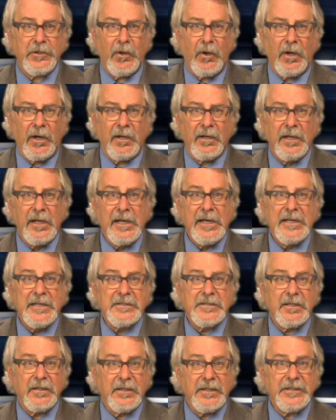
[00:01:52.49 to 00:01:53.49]
law
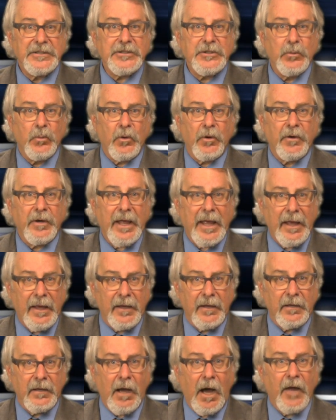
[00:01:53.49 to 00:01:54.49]
to list the word
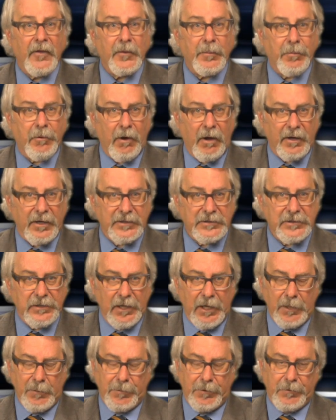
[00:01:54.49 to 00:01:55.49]
egg on the product's
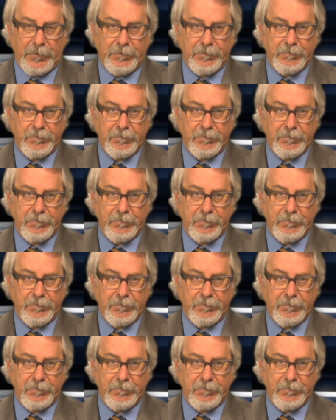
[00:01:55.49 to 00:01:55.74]
label.